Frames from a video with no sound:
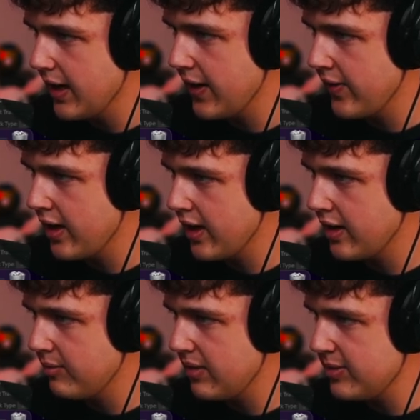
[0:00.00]
And
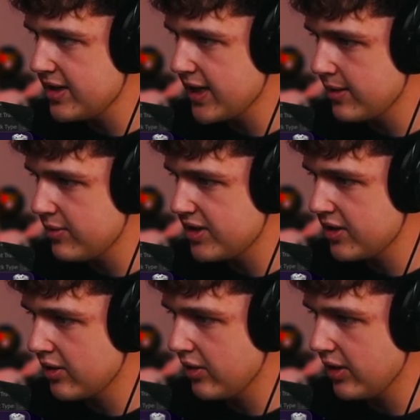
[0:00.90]
then maybe set them to
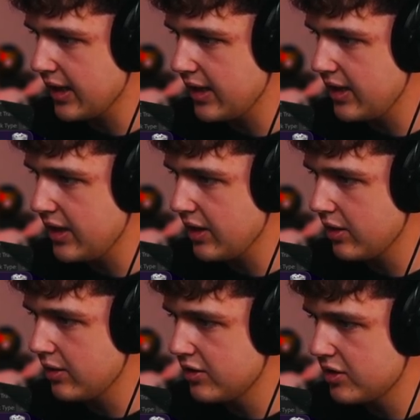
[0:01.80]
zero like
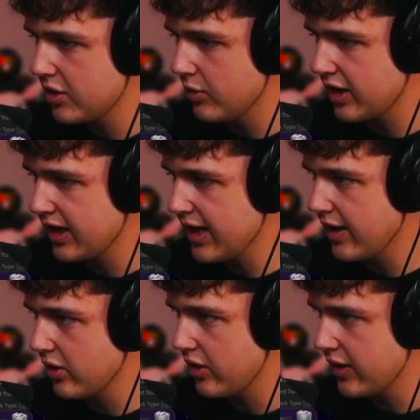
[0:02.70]
here. So we're going to get a